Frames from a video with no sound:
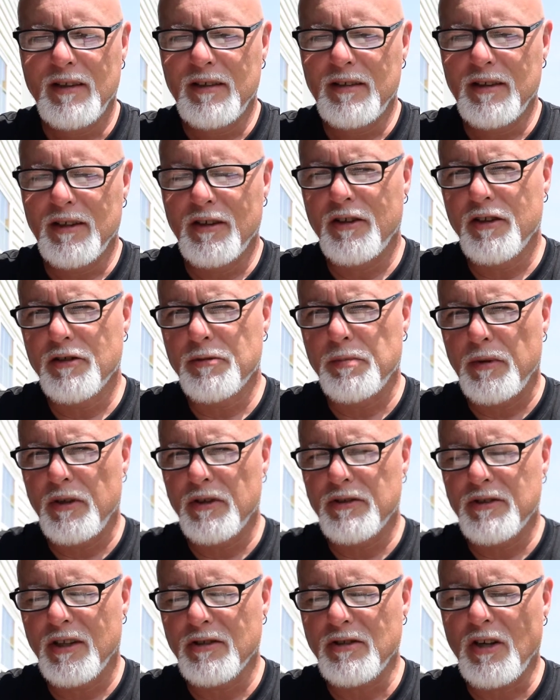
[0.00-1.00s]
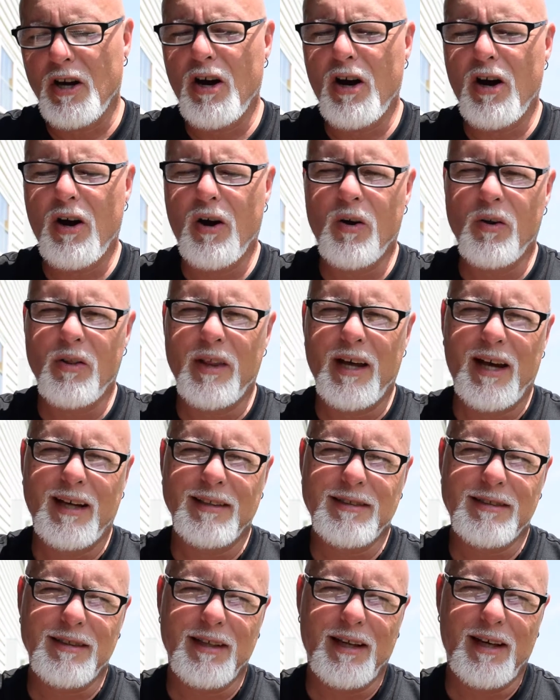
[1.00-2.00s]
interdisciplinary studies, oh,
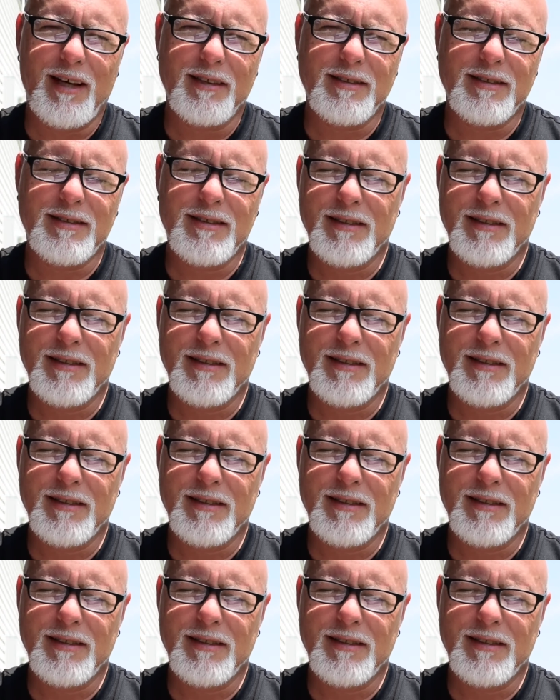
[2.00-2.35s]
that's that,